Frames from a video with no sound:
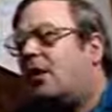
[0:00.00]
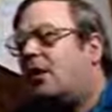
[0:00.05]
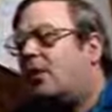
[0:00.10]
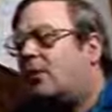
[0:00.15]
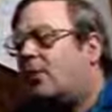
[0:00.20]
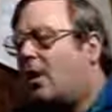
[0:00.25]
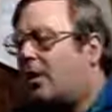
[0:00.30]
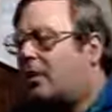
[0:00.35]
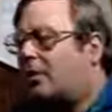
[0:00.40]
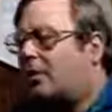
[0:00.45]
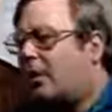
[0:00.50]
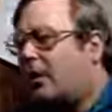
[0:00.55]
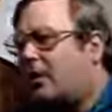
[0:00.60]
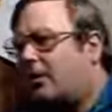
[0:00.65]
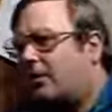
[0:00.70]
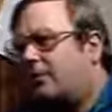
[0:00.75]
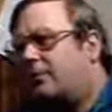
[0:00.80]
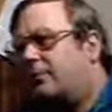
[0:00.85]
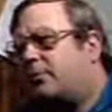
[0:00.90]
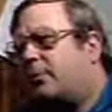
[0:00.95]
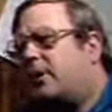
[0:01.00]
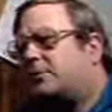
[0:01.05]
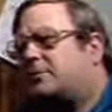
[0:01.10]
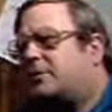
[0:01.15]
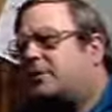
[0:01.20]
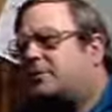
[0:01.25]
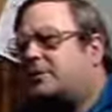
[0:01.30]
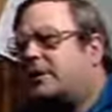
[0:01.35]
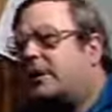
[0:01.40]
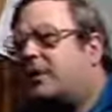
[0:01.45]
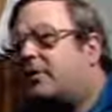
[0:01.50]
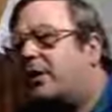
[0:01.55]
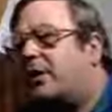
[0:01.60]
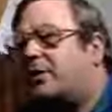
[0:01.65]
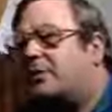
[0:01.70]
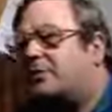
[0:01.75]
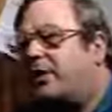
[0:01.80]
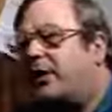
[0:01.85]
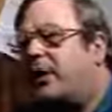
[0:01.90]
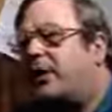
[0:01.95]
Our impression is they created
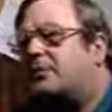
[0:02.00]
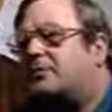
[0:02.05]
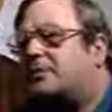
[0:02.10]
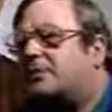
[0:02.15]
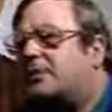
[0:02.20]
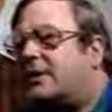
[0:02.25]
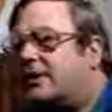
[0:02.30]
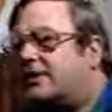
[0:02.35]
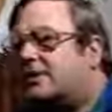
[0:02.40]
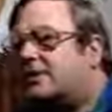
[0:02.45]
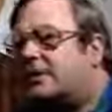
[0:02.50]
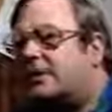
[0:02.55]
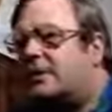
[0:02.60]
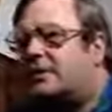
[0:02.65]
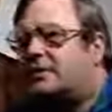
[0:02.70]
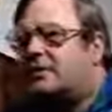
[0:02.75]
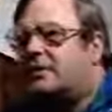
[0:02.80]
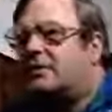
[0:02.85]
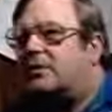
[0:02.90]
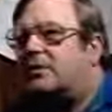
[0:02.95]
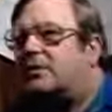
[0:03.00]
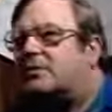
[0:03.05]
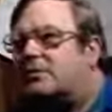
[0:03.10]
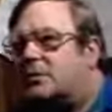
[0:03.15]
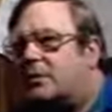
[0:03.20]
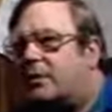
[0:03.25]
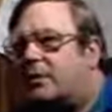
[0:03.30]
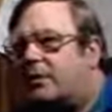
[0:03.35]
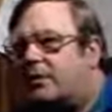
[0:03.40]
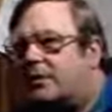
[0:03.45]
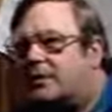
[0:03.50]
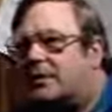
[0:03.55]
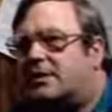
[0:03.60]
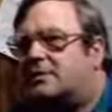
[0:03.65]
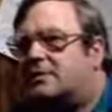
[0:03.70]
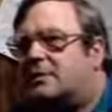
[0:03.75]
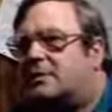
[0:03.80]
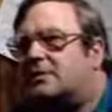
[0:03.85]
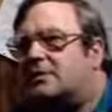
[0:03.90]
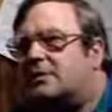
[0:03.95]
the virus intentionally to destroy the T
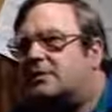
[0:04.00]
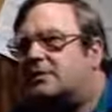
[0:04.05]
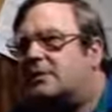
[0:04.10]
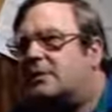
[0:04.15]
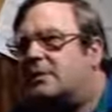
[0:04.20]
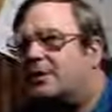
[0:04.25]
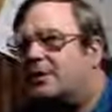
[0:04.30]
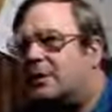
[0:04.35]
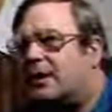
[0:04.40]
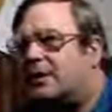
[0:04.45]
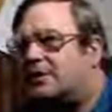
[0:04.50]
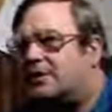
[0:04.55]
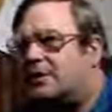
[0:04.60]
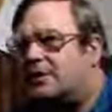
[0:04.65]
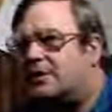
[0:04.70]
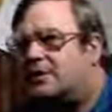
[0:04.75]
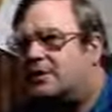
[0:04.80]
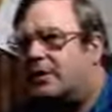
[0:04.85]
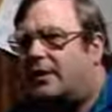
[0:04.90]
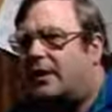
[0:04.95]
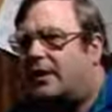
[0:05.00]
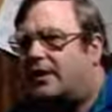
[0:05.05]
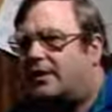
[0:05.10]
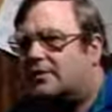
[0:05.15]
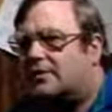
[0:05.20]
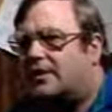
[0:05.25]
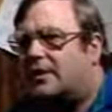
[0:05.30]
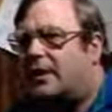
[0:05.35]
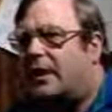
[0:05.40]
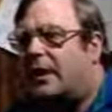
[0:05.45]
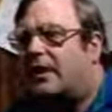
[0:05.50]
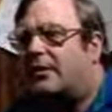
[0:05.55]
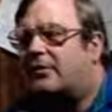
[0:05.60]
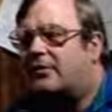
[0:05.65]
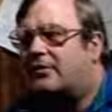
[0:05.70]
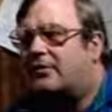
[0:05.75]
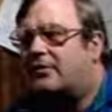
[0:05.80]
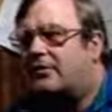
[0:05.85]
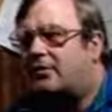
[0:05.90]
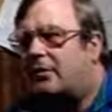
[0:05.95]
cell system intentionally so they could see
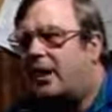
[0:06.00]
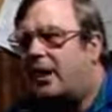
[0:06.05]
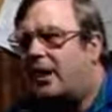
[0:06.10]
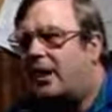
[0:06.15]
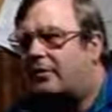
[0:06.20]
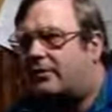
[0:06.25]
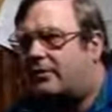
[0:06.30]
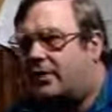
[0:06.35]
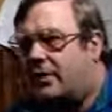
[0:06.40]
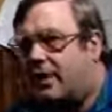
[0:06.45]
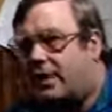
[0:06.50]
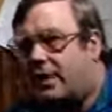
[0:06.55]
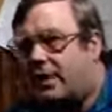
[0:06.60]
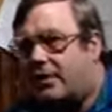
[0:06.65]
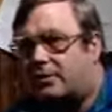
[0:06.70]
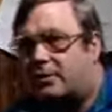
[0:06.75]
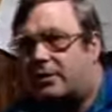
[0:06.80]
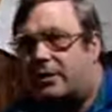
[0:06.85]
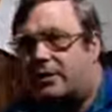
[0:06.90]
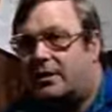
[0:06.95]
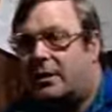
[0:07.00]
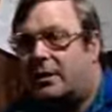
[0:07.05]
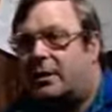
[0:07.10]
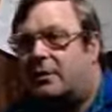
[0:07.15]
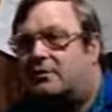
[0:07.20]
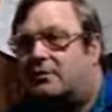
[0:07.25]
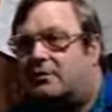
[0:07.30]
cancers arise. And that's written down.